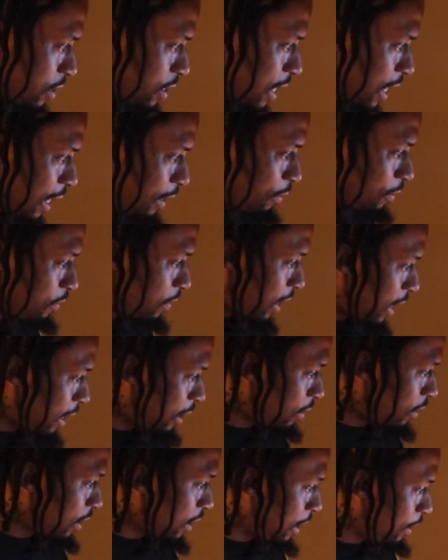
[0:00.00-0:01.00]
tame them
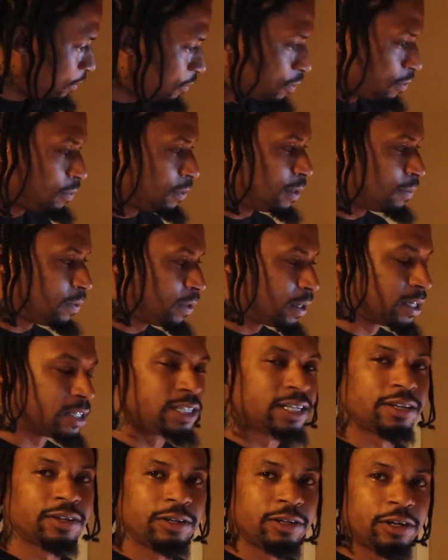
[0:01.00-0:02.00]
down and keep them from nipping each
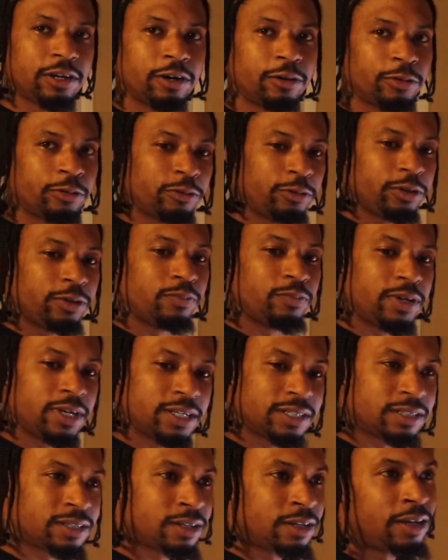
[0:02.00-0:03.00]
other. You go through, you
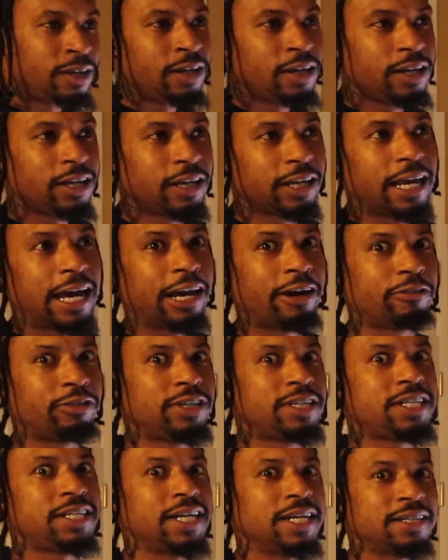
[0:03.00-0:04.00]
mist, it kind of
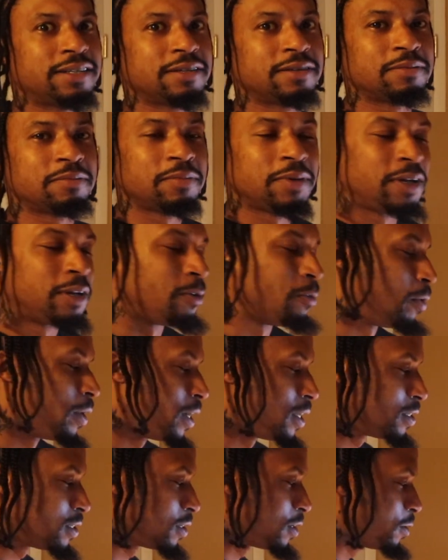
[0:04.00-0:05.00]
resets them in a
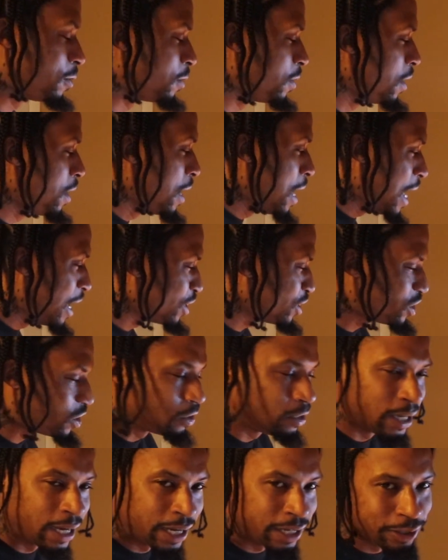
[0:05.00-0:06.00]
way. So I'll show
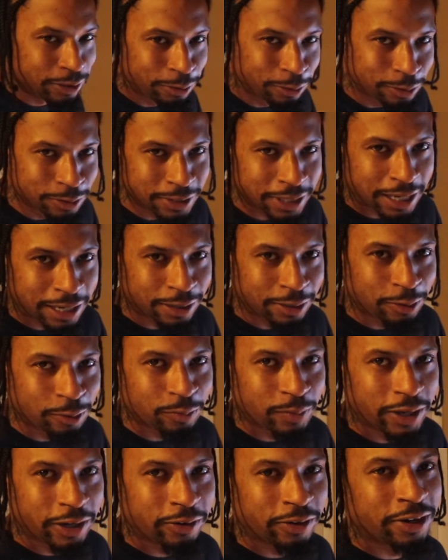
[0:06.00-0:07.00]
you how to use that a little
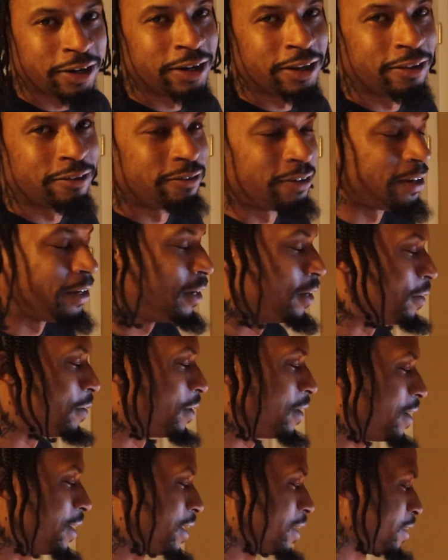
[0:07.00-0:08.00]
better in another video,
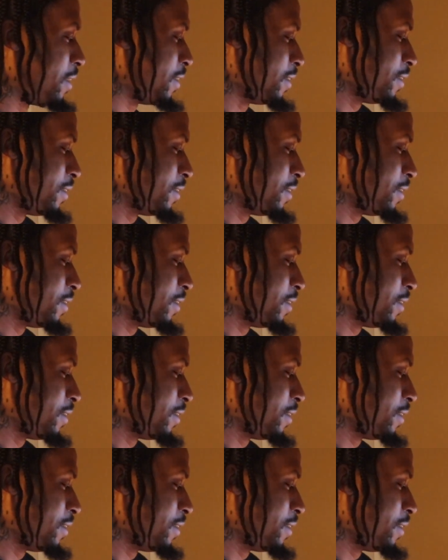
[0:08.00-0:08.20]
all right?